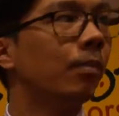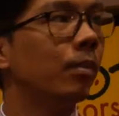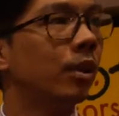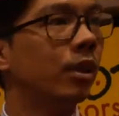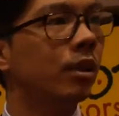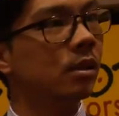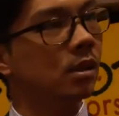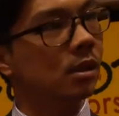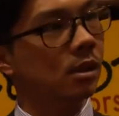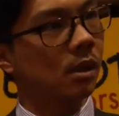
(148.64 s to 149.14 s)

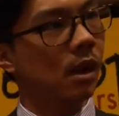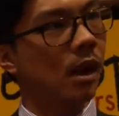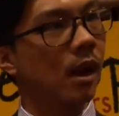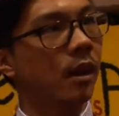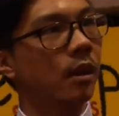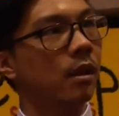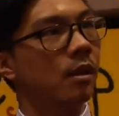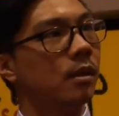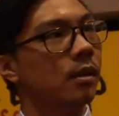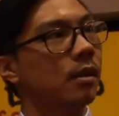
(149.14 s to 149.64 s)
but this is
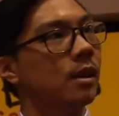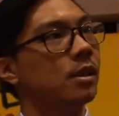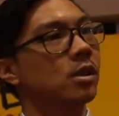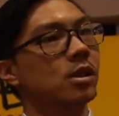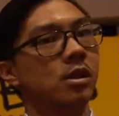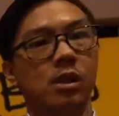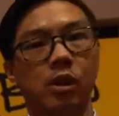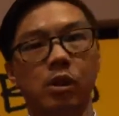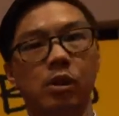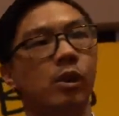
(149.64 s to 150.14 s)
not
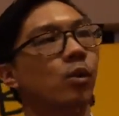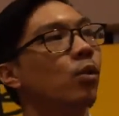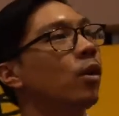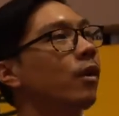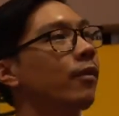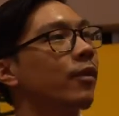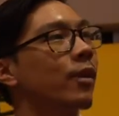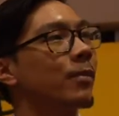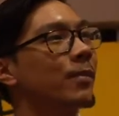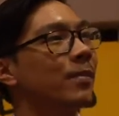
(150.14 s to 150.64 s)
necessarily
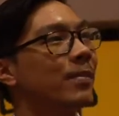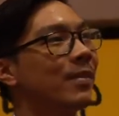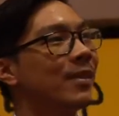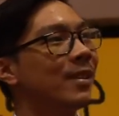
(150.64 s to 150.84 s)
one of them.